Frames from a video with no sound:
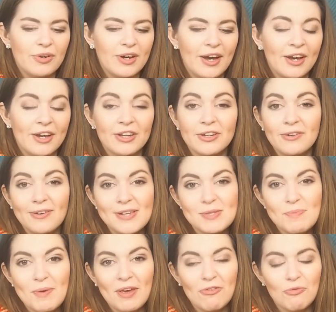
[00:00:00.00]
I can only
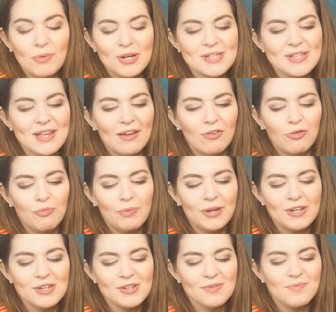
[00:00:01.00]
speak for myself,
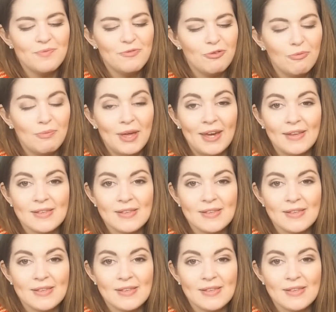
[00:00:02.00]
but for me